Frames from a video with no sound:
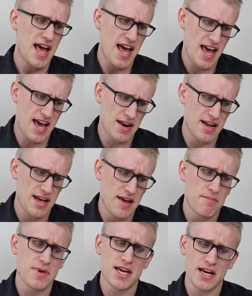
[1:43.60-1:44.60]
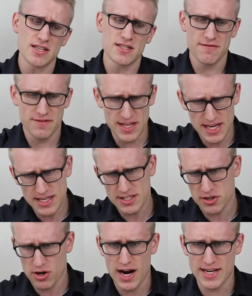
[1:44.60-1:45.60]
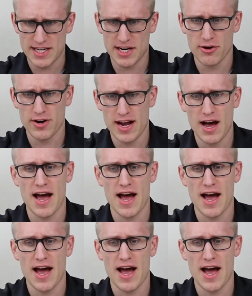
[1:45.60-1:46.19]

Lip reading: and because of these criteria,